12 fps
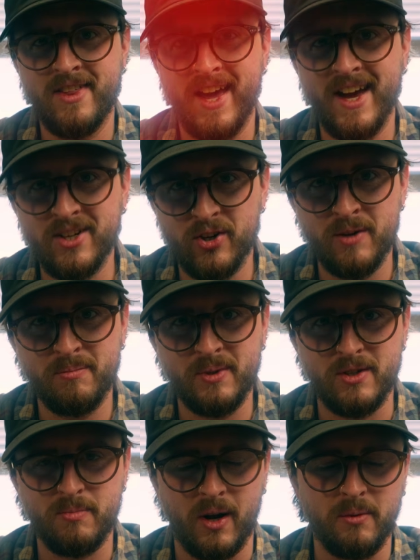the hand grip
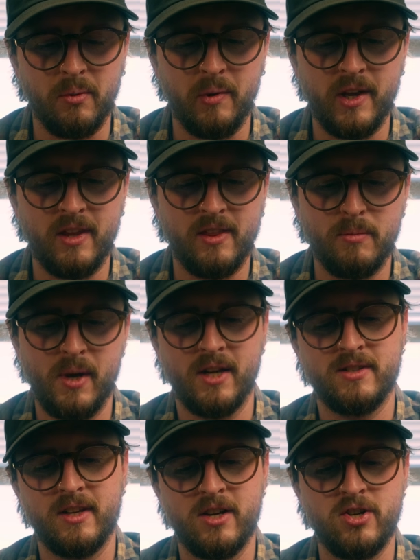is probably the
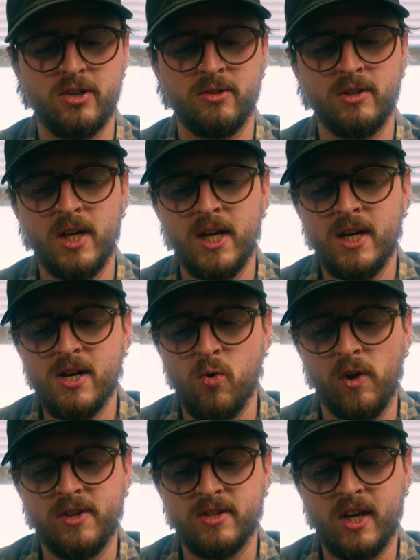biggest issue
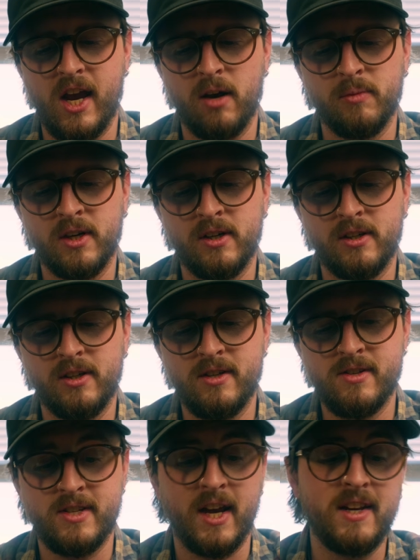with this
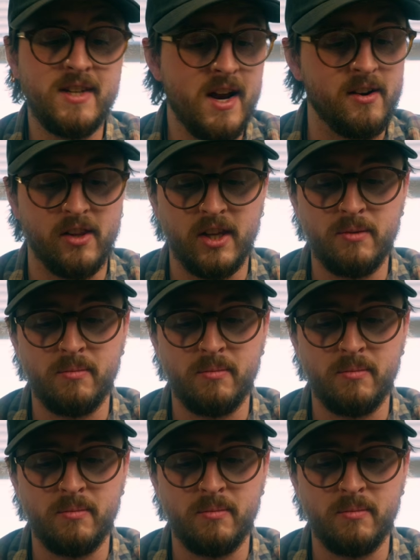camera. Secondarily,